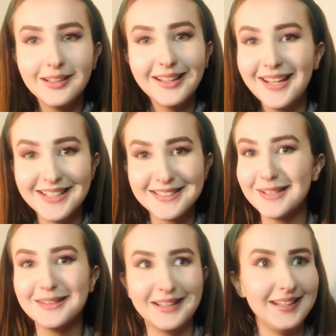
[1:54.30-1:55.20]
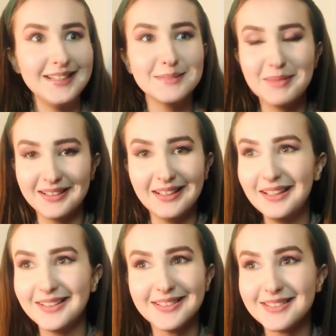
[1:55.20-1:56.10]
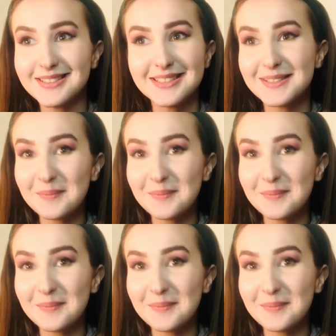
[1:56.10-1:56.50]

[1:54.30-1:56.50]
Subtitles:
It's in the East Midlands.